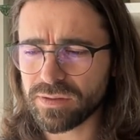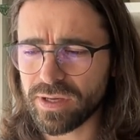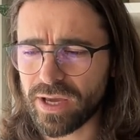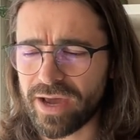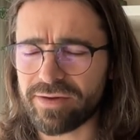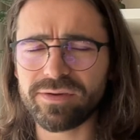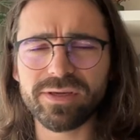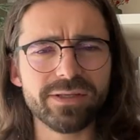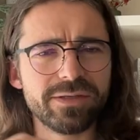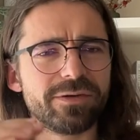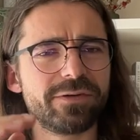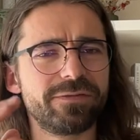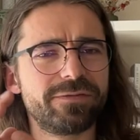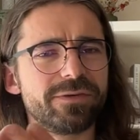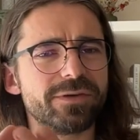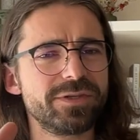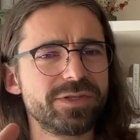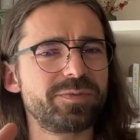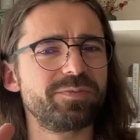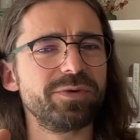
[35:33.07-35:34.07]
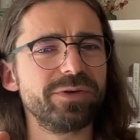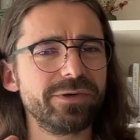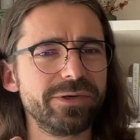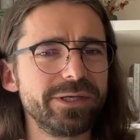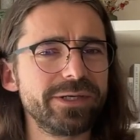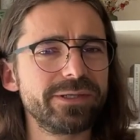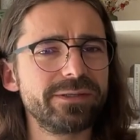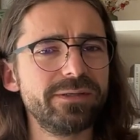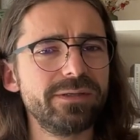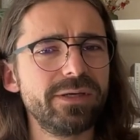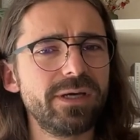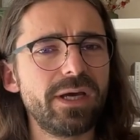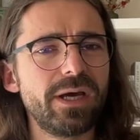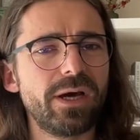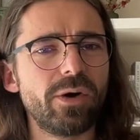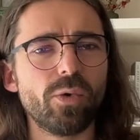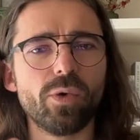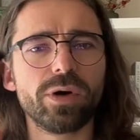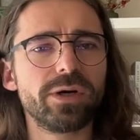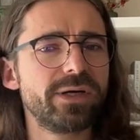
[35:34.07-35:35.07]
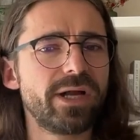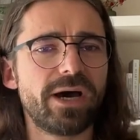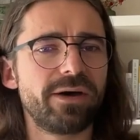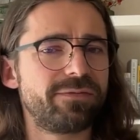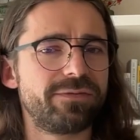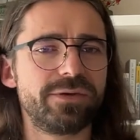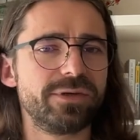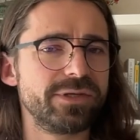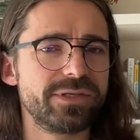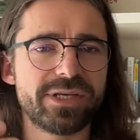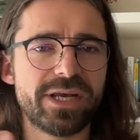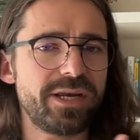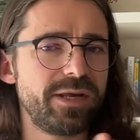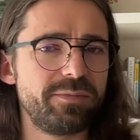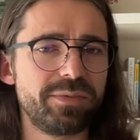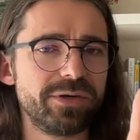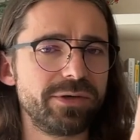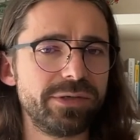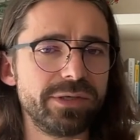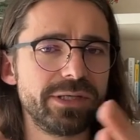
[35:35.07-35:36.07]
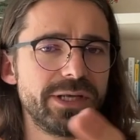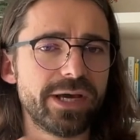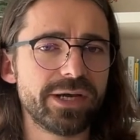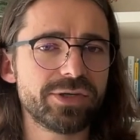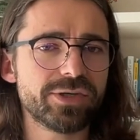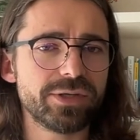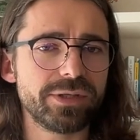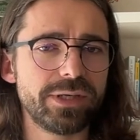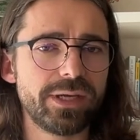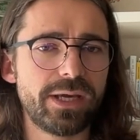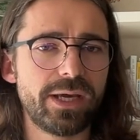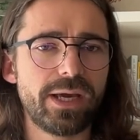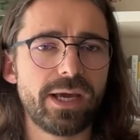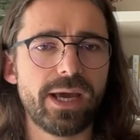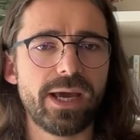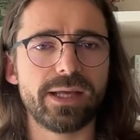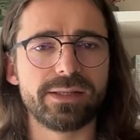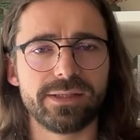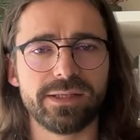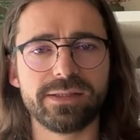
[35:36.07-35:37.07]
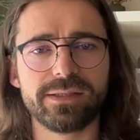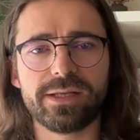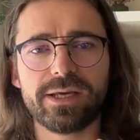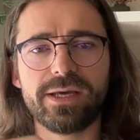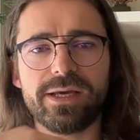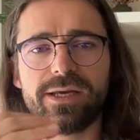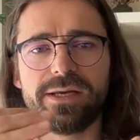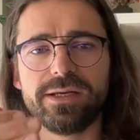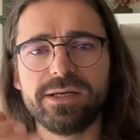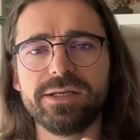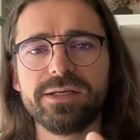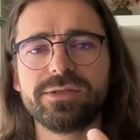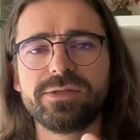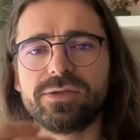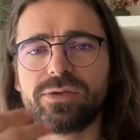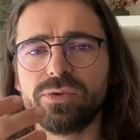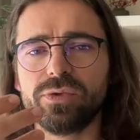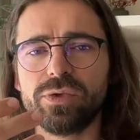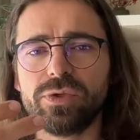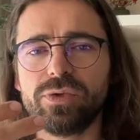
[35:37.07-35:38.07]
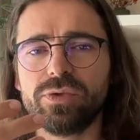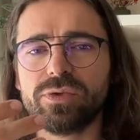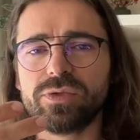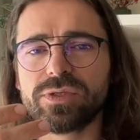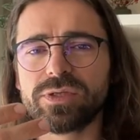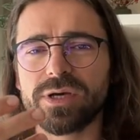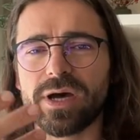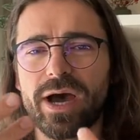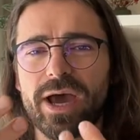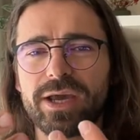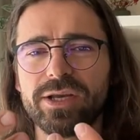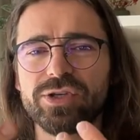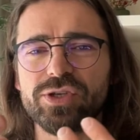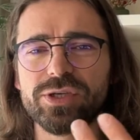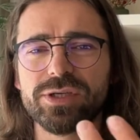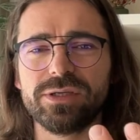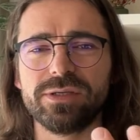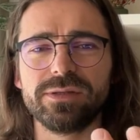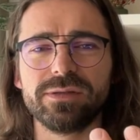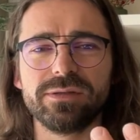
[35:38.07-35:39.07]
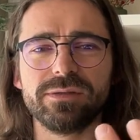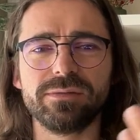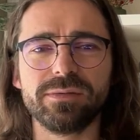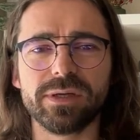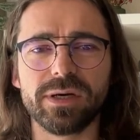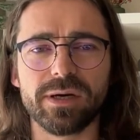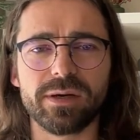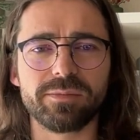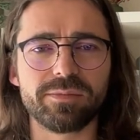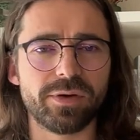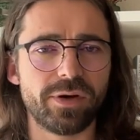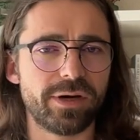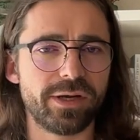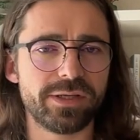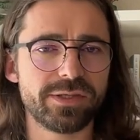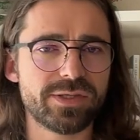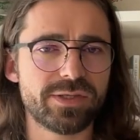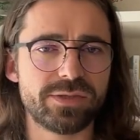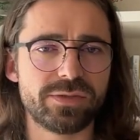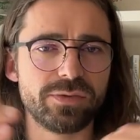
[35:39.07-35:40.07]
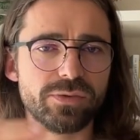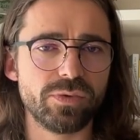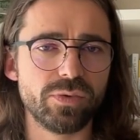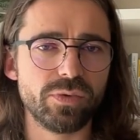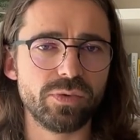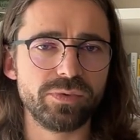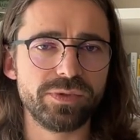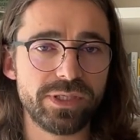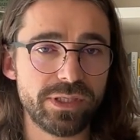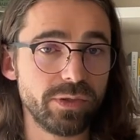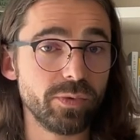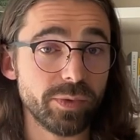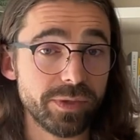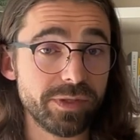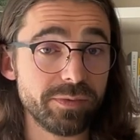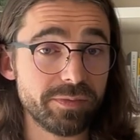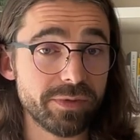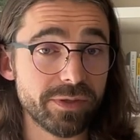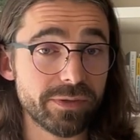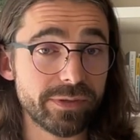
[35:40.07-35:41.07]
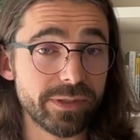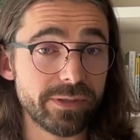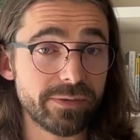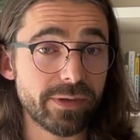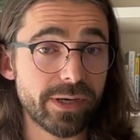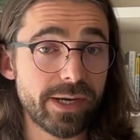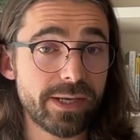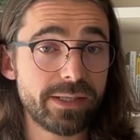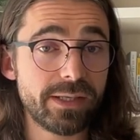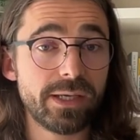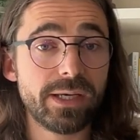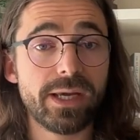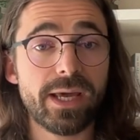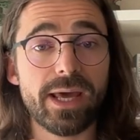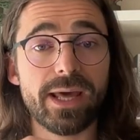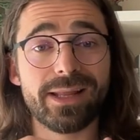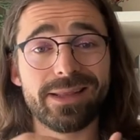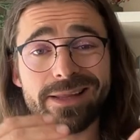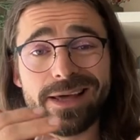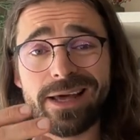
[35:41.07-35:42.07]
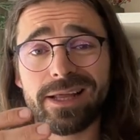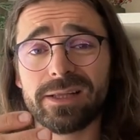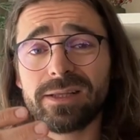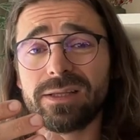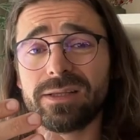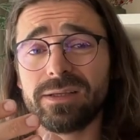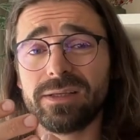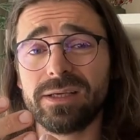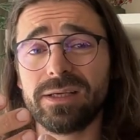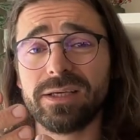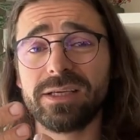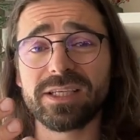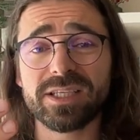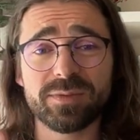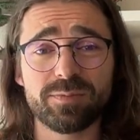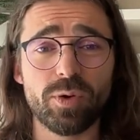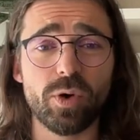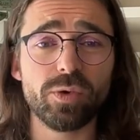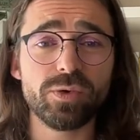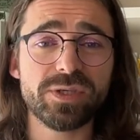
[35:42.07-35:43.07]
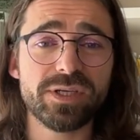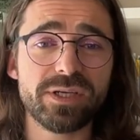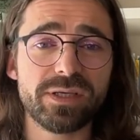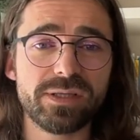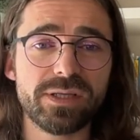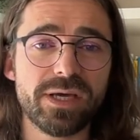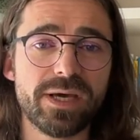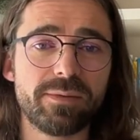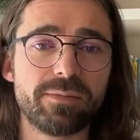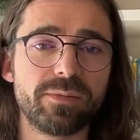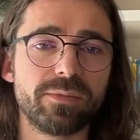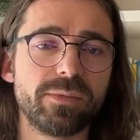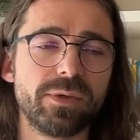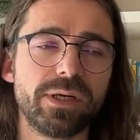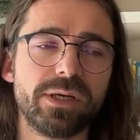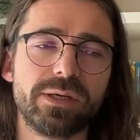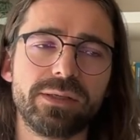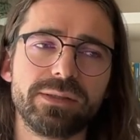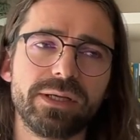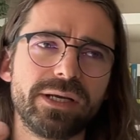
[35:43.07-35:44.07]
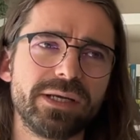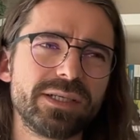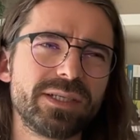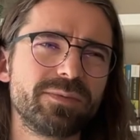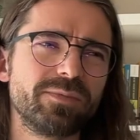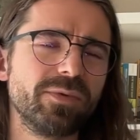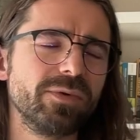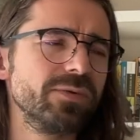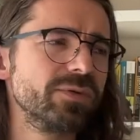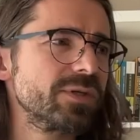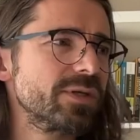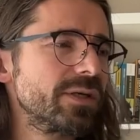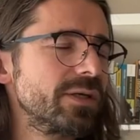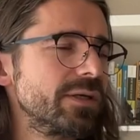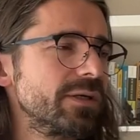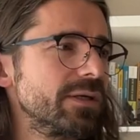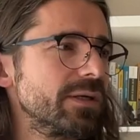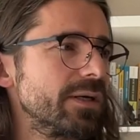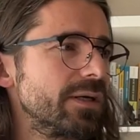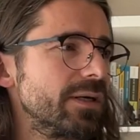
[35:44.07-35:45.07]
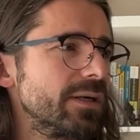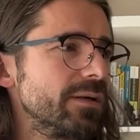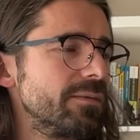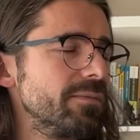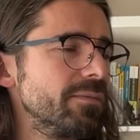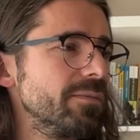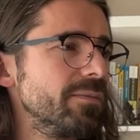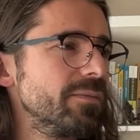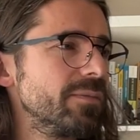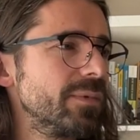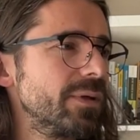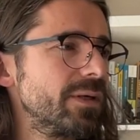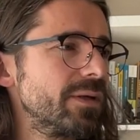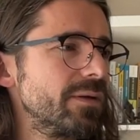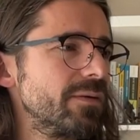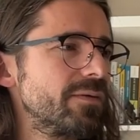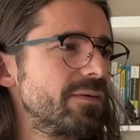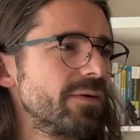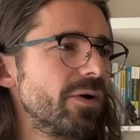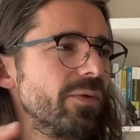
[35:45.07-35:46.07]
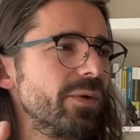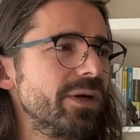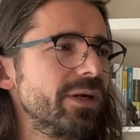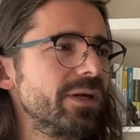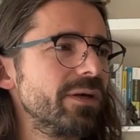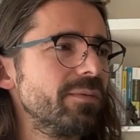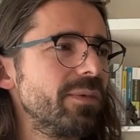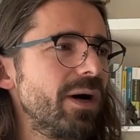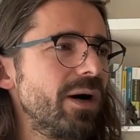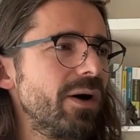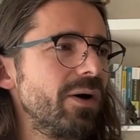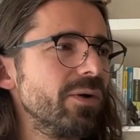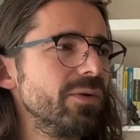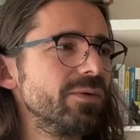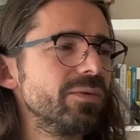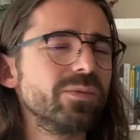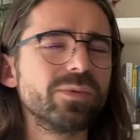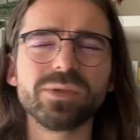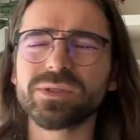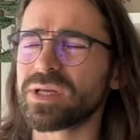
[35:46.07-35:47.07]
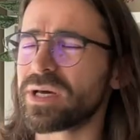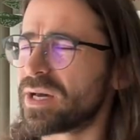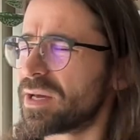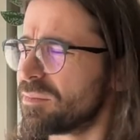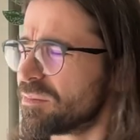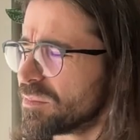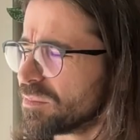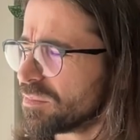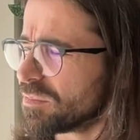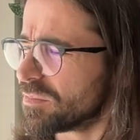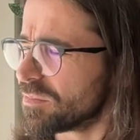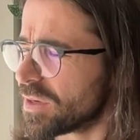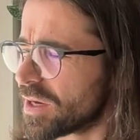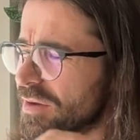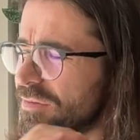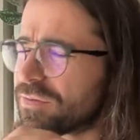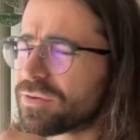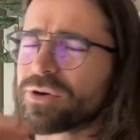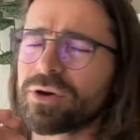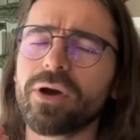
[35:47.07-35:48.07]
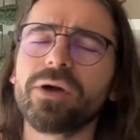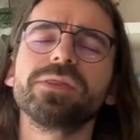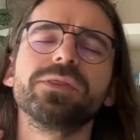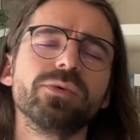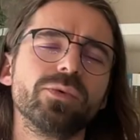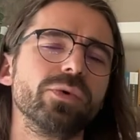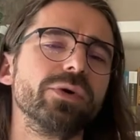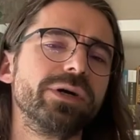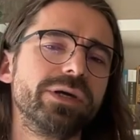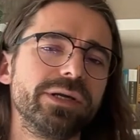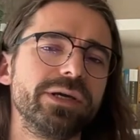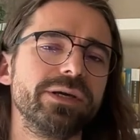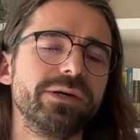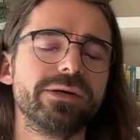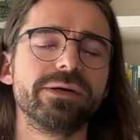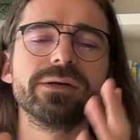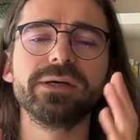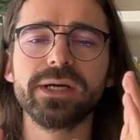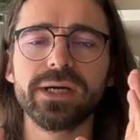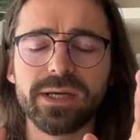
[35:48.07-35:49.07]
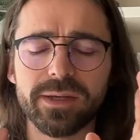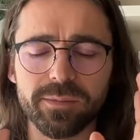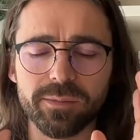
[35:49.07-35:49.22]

having their first period or not first any period actually and then they need to use hygiene uh, products to deal with the period, right? And then exposing them, uh, not exposing, um, throwing them out. What I'm, I forgot the word here.